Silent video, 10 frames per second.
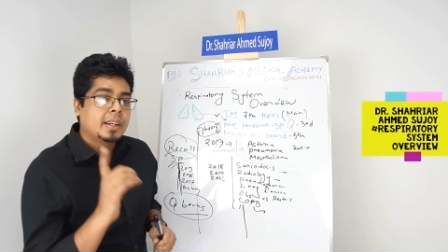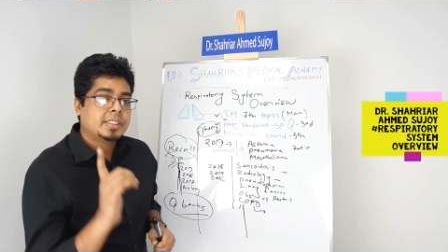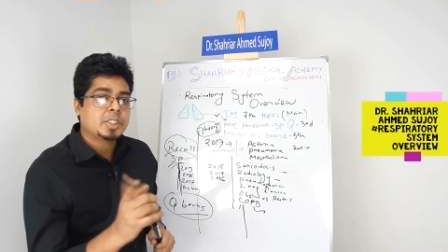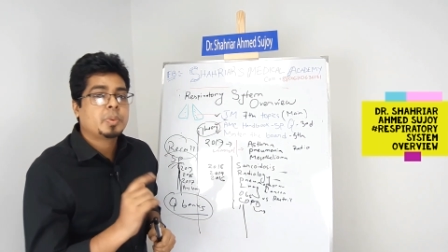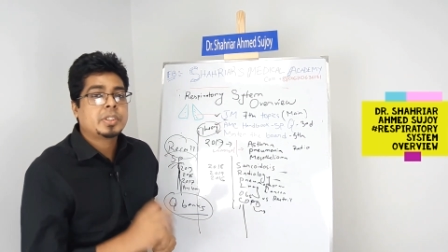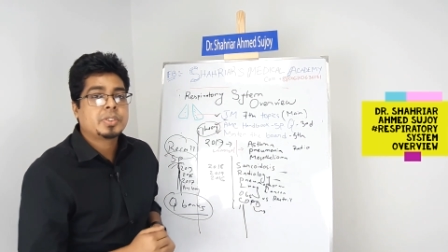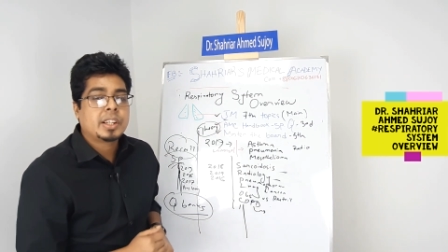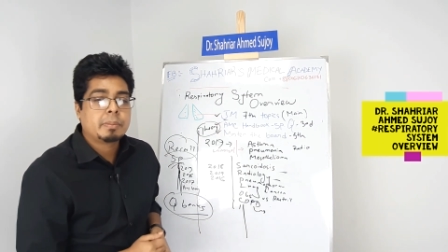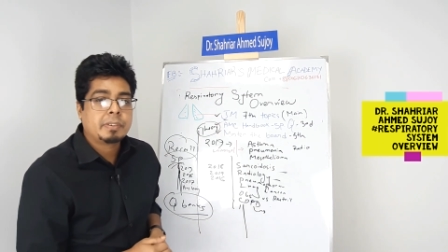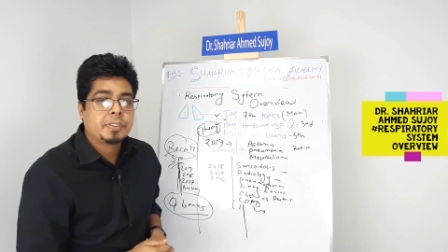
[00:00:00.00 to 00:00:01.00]
just want to
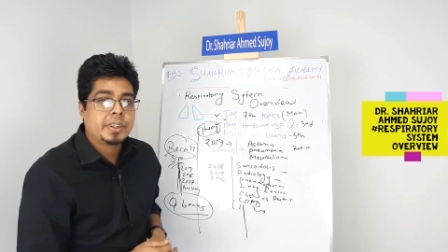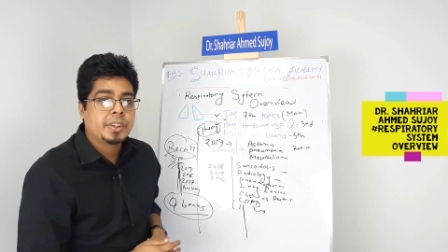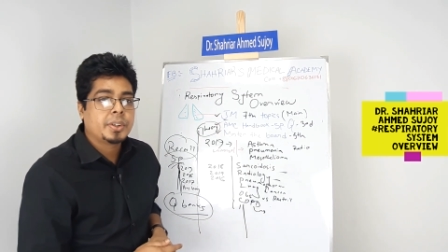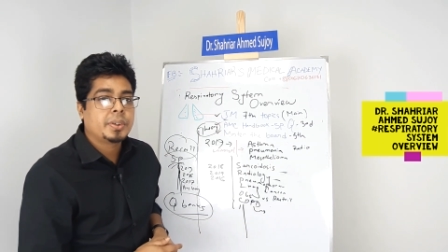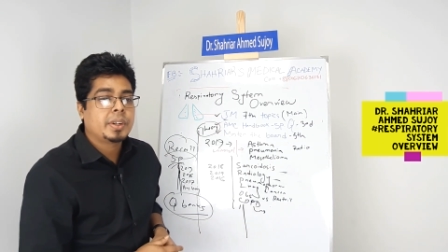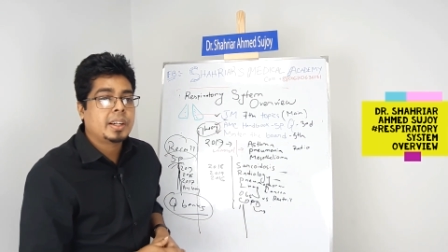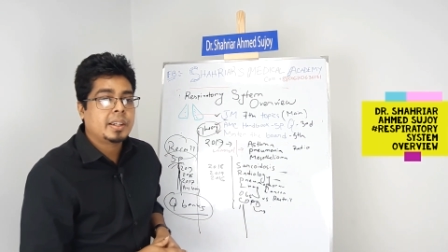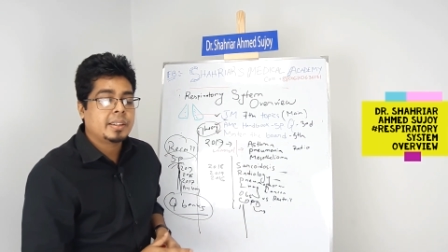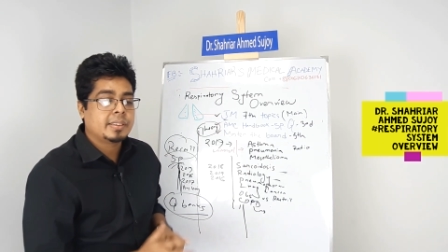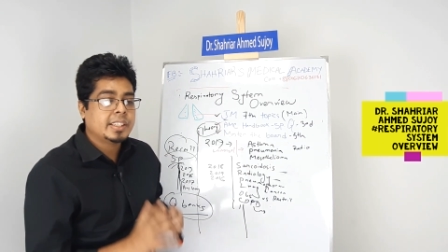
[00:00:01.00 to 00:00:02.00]
tell before you go,
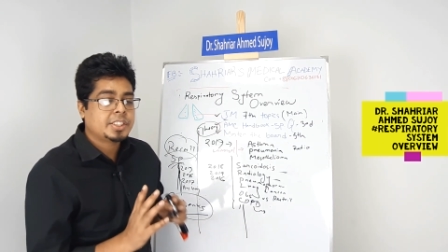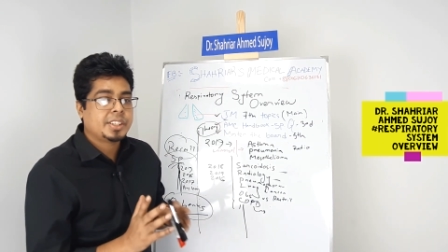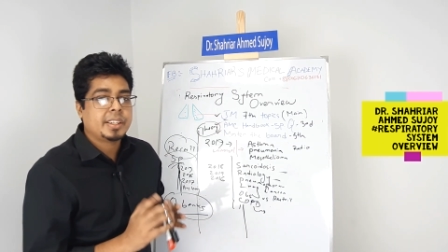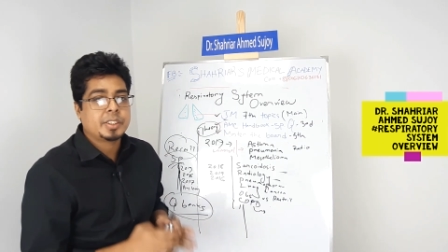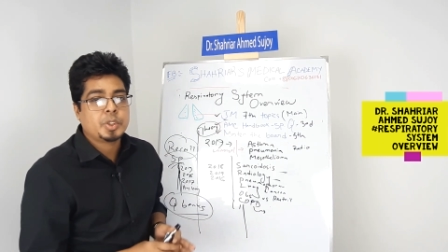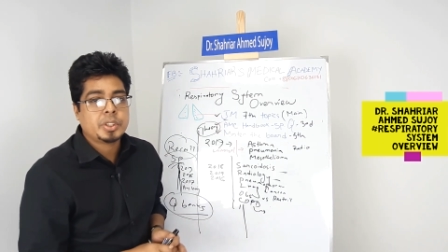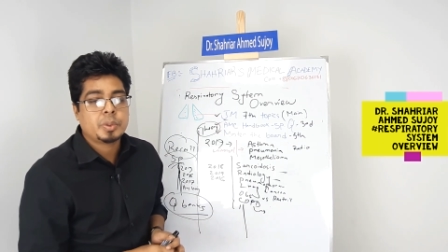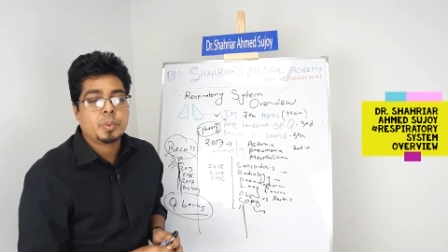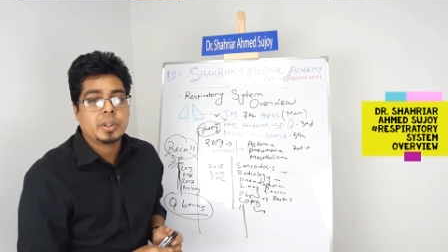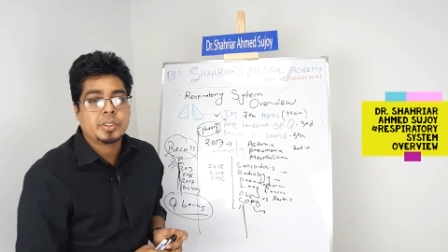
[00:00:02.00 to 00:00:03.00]
this year
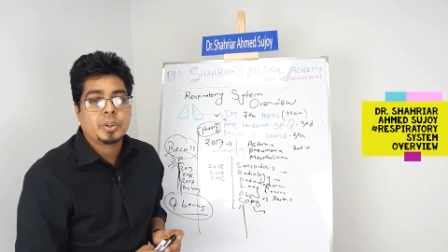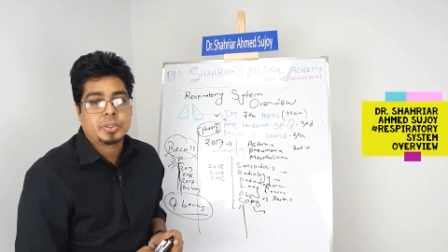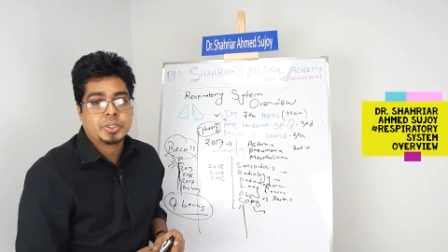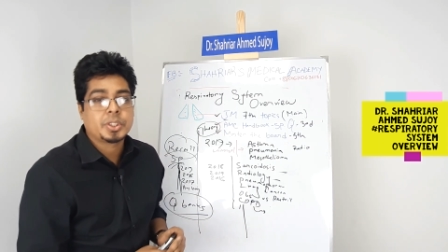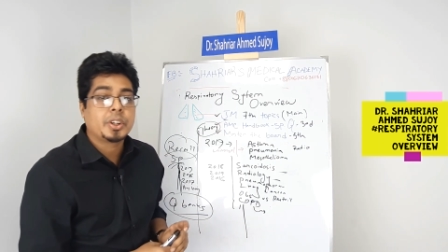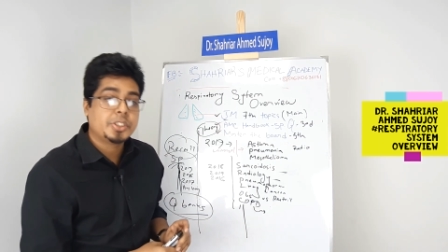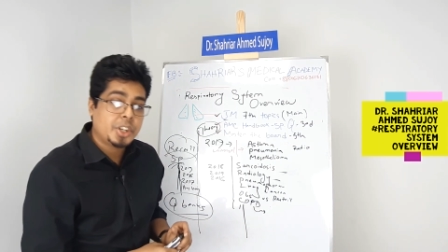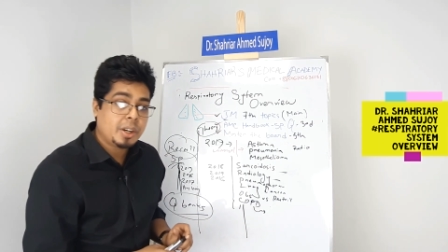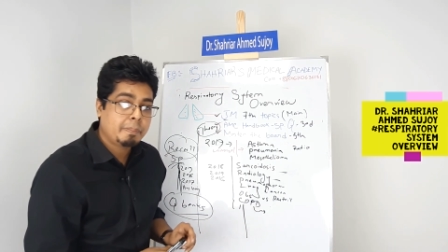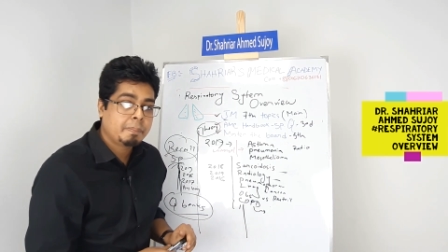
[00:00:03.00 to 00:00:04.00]
21 doctors got
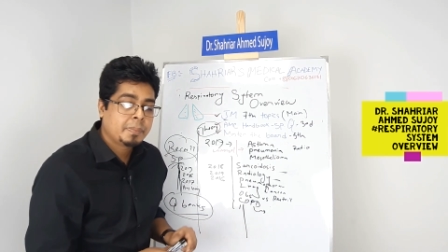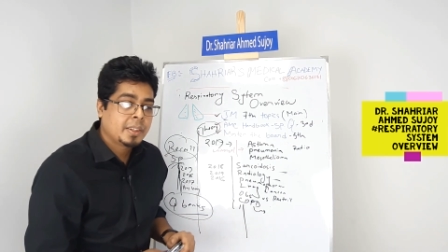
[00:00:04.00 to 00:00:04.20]
job.